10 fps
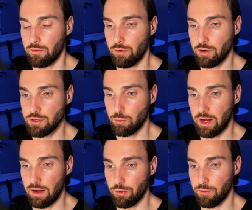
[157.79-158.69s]
First we
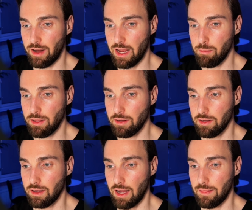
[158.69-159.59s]
have to name it.
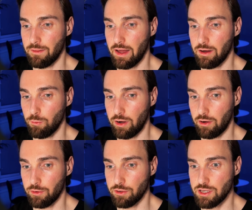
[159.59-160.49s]
And then we're
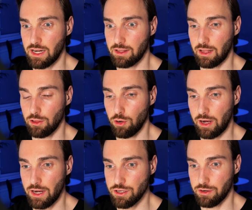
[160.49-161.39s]
going to check that
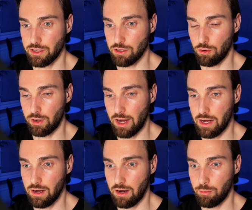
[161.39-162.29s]
location is
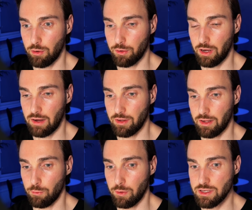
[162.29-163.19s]
okay. I'm going to have it
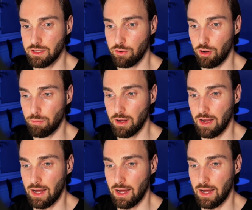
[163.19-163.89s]
in West Europe.